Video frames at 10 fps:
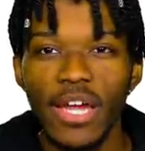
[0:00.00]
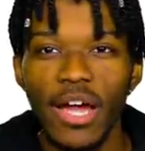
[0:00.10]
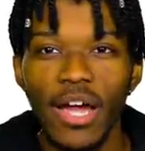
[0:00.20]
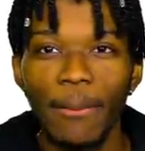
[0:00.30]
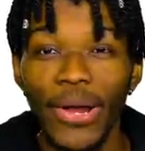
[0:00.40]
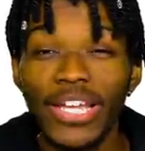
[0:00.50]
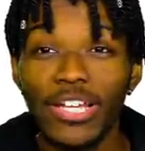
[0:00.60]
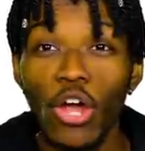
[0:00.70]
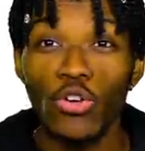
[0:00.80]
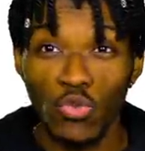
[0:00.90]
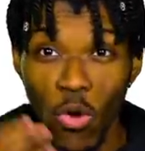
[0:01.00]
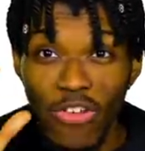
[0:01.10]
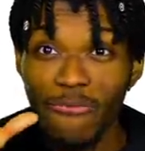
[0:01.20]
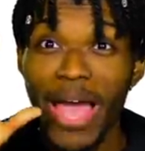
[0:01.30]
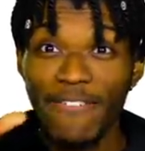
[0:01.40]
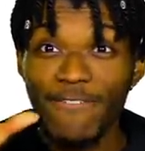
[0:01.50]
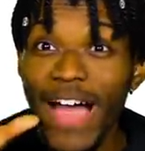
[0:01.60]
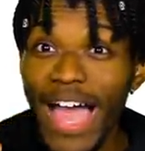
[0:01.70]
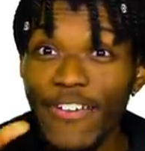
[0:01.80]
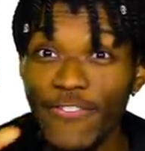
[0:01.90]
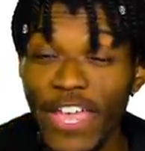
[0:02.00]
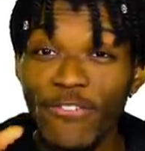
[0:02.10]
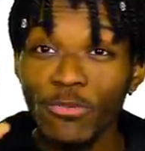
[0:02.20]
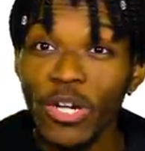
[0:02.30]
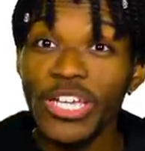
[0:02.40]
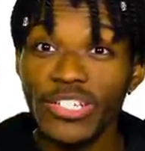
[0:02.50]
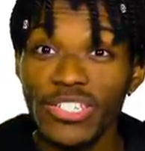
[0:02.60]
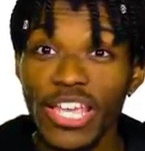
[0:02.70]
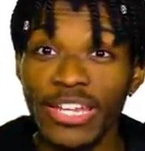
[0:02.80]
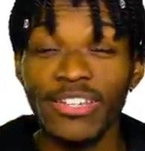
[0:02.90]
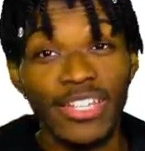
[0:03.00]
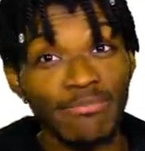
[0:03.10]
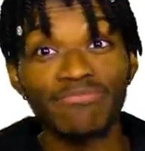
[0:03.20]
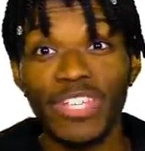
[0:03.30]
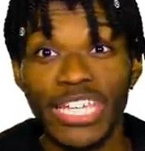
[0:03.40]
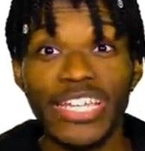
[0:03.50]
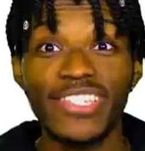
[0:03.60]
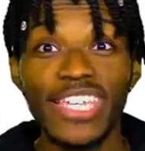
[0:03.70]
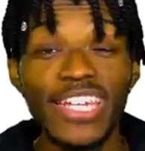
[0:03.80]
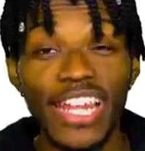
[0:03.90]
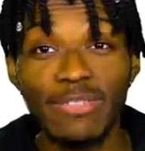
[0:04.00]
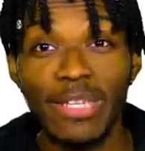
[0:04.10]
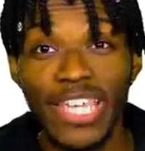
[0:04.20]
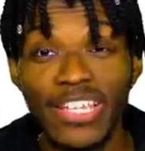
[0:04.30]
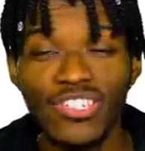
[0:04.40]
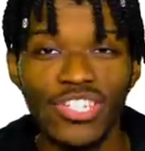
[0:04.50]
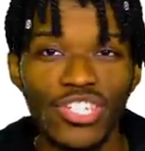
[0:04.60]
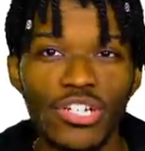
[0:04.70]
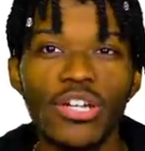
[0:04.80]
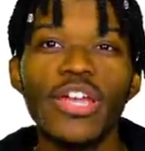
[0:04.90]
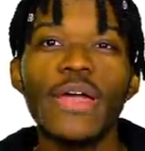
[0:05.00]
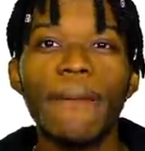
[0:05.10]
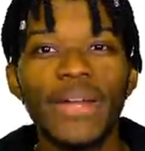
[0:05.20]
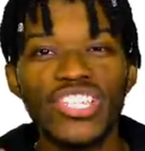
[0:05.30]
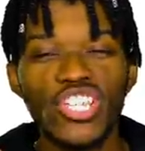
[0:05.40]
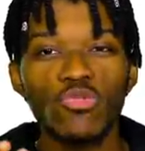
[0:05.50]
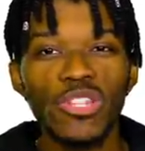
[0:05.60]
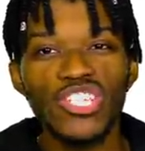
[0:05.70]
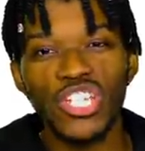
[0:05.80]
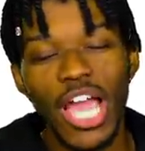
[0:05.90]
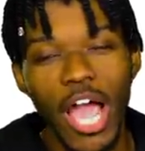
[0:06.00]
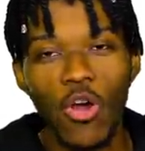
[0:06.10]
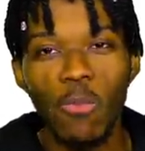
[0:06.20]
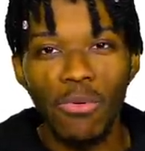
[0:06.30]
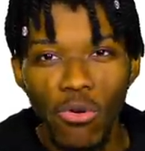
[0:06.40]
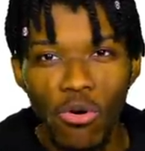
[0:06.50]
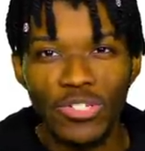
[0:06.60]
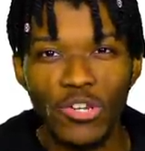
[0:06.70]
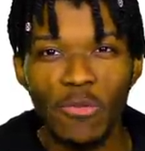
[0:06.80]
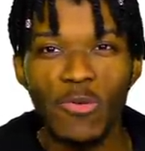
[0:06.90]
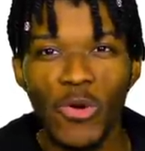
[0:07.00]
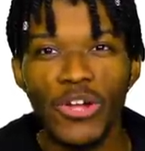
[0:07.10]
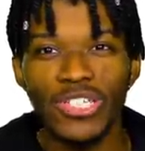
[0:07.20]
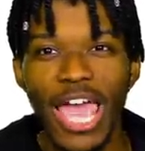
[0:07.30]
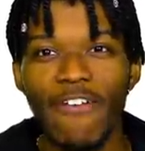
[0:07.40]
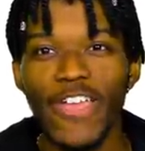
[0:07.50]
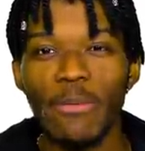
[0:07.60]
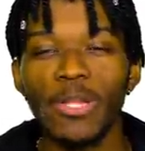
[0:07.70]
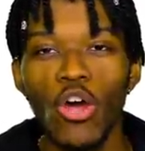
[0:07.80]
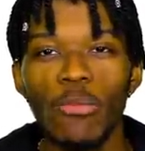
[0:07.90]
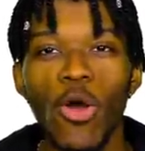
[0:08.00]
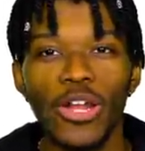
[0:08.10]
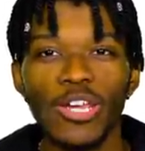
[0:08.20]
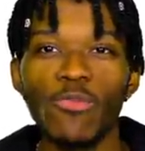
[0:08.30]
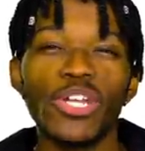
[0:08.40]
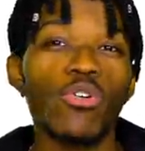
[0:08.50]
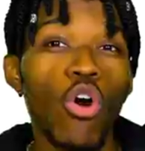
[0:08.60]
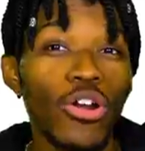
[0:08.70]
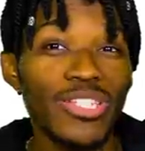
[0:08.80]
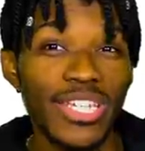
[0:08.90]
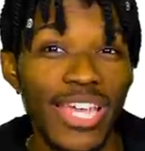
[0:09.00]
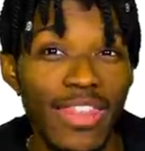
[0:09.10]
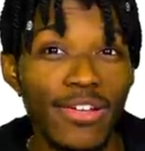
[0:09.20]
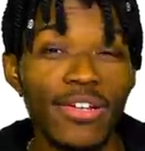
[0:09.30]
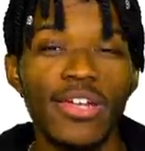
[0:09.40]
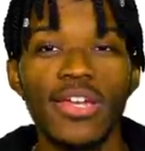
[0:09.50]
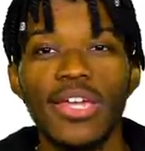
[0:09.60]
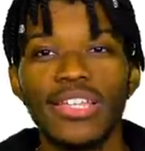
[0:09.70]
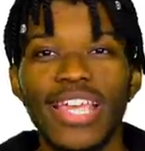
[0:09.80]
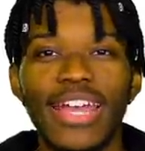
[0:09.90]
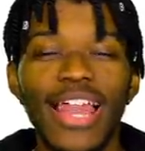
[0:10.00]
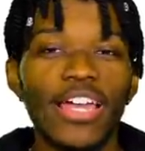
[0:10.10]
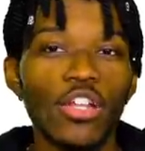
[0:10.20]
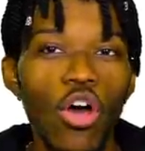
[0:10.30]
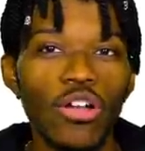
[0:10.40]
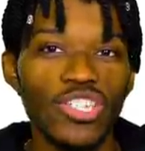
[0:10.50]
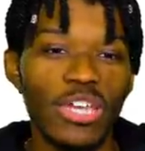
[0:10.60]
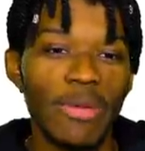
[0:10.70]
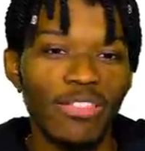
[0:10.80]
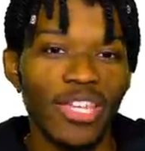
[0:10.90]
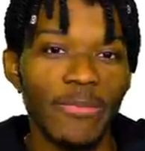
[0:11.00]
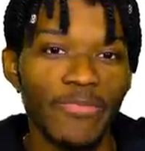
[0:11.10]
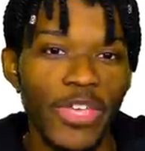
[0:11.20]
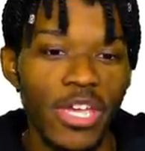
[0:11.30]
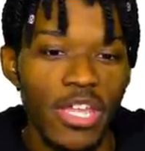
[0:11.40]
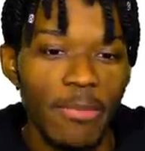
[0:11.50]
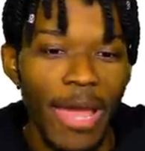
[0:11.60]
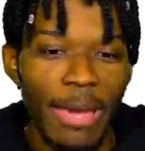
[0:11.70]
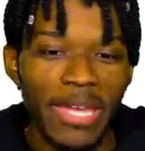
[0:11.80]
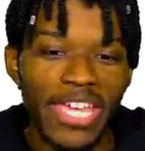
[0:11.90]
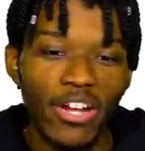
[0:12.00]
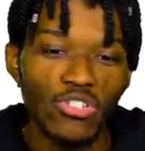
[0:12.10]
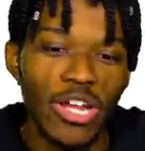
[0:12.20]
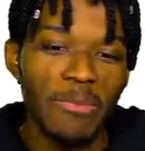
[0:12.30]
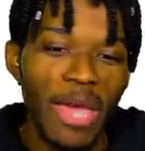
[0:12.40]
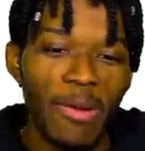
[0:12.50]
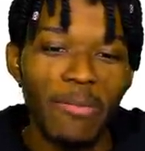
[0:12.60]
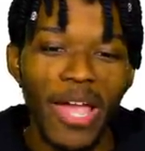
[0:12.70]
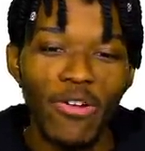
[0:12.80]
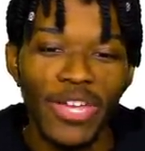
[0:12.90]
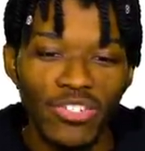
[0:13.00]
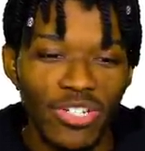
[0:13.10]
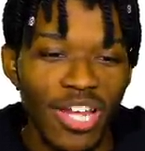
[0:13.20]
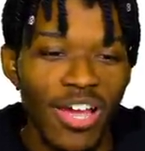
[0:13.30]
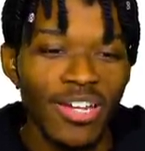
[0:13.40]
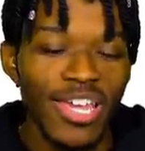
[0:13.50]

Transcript: uh, Brandon Clarke was one of my five favorite rookies, and he exceeded expectations this year. But it's just with the Chicago Bulls, it would be weird to have him, Lauri Markkanen, and Wendell Carter together. It's kind of like a logjam out there. The Miami Heat are traded Bam Adebayo, Kendrick Nunn,